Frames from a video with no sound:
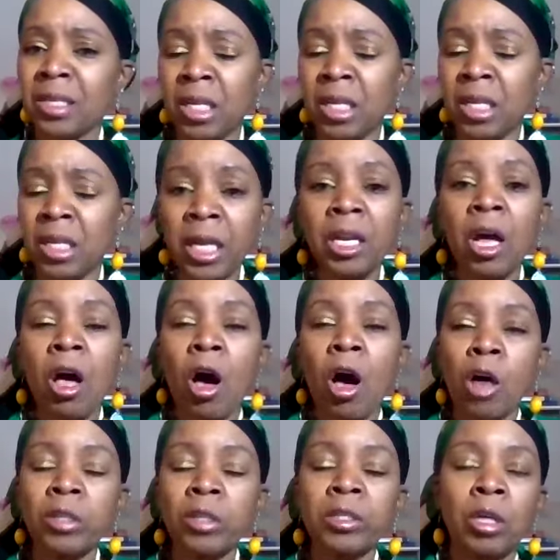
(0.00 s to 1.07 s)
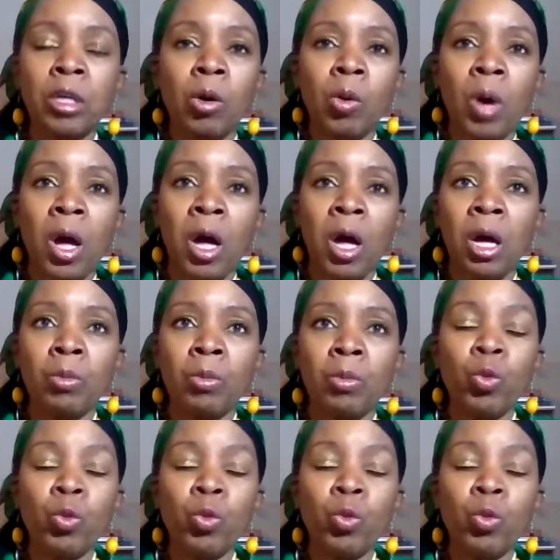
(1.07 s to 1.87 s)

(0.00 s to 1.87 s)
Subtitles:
And then also